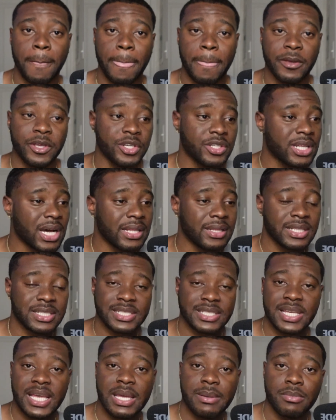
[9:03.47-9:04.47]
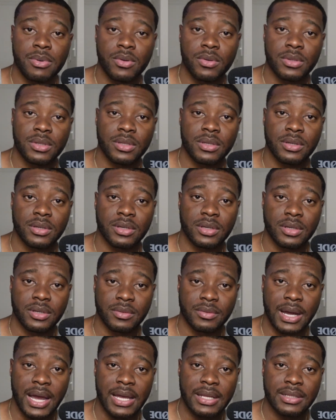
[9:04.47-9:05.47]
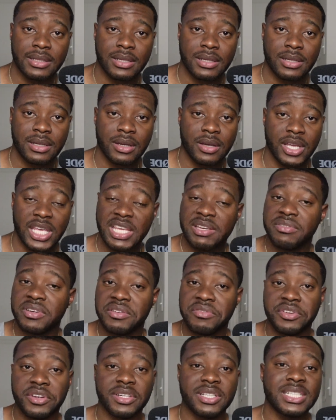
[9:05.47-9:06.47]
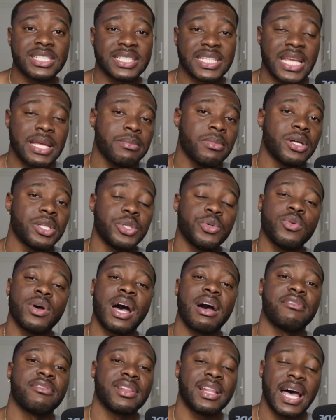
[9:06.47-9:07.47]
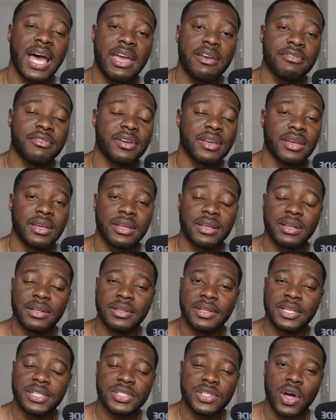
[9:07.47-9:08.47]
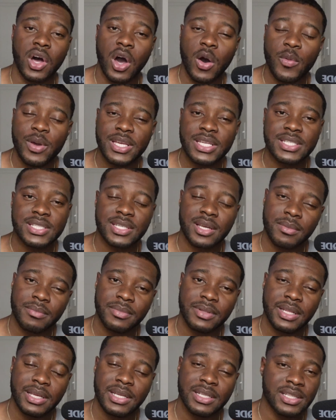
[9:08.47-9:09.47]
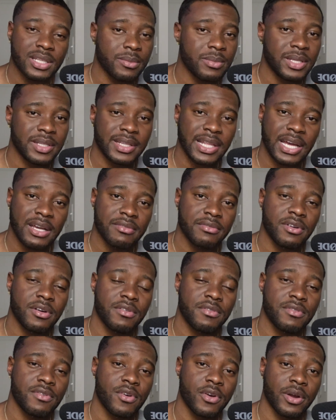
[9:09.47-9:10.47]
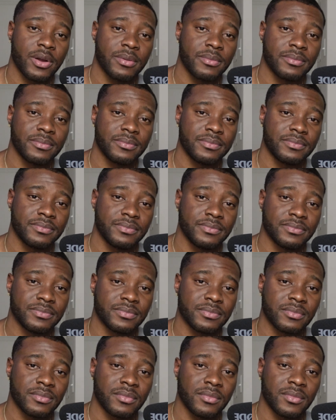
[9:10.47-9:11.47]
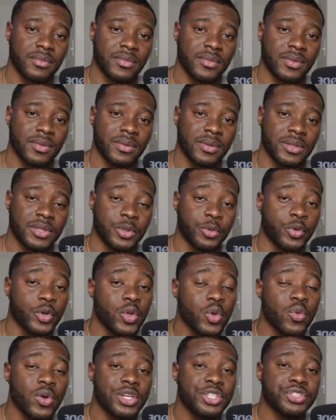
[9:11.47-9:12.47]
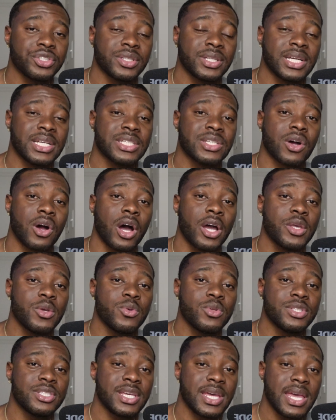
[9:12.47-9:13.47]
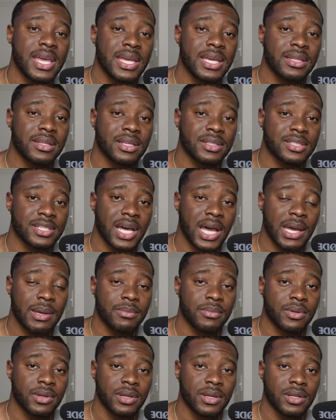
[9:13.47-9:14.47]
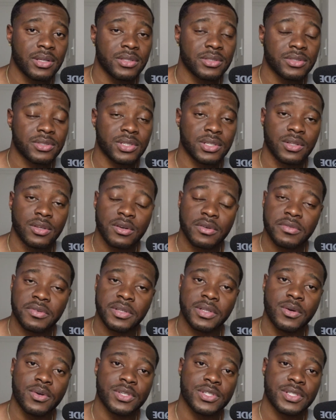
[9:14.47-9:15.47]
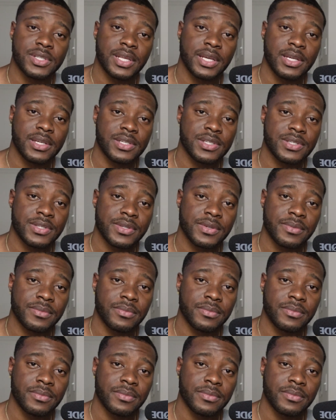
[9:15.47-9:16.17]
you're not disabled, right? Even if you're disabled, you have life. There's always something to be thankful for. The real question is, are you taking the time to look for those things?